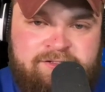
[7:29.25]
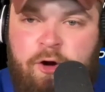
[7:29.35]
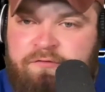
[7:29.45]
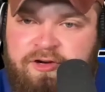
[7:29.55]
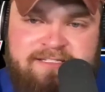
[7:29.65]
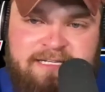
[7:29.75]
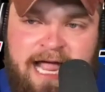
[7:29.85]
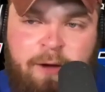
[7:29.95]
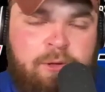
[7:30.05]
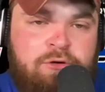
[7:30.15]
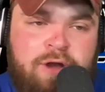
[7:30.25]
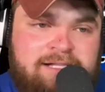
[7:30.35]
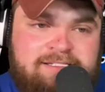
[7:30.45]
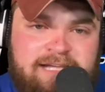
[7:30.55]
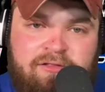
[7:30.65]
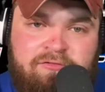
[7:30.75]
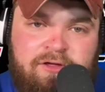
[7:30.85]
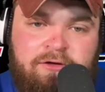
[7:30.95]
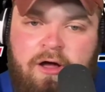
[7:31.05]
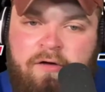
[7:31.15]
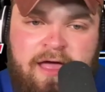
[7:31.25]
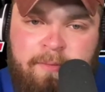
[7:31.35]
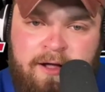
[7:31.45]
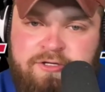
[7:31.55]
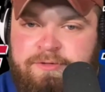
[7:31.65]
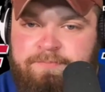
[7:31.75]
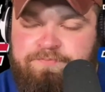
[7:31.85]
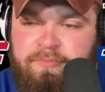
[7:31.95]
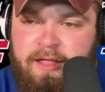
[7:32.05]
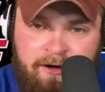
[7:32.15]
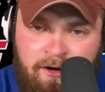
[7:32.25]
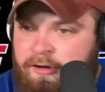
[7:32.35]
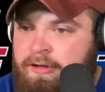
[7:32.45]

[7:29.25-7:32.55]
And hopefully it's a guy we do not see on the field all that much at all.